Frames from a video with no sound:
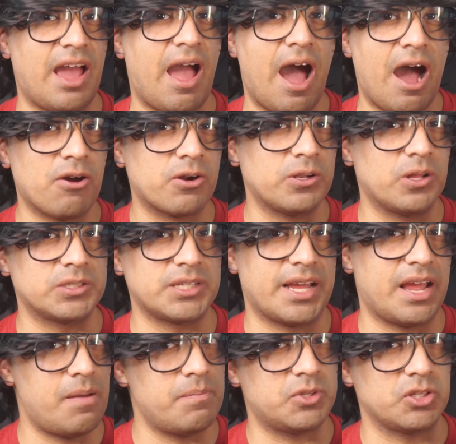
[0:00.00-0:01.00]
how close I
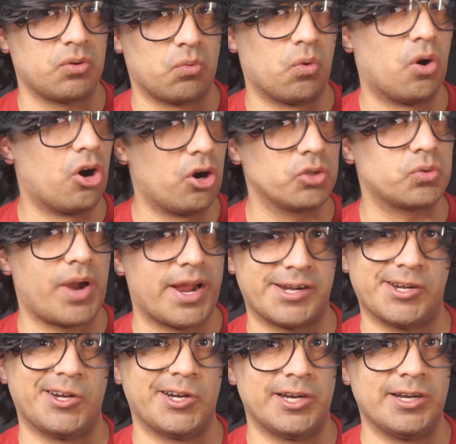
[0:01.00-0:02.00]
am to the world
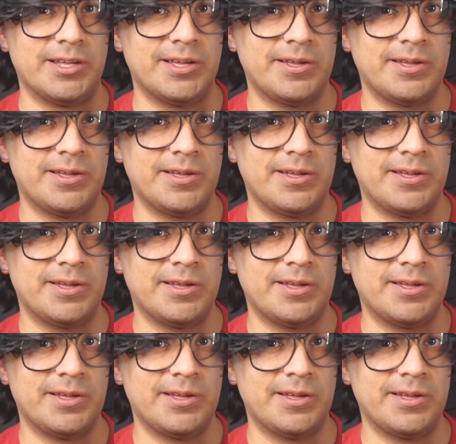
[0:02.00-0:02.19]
record.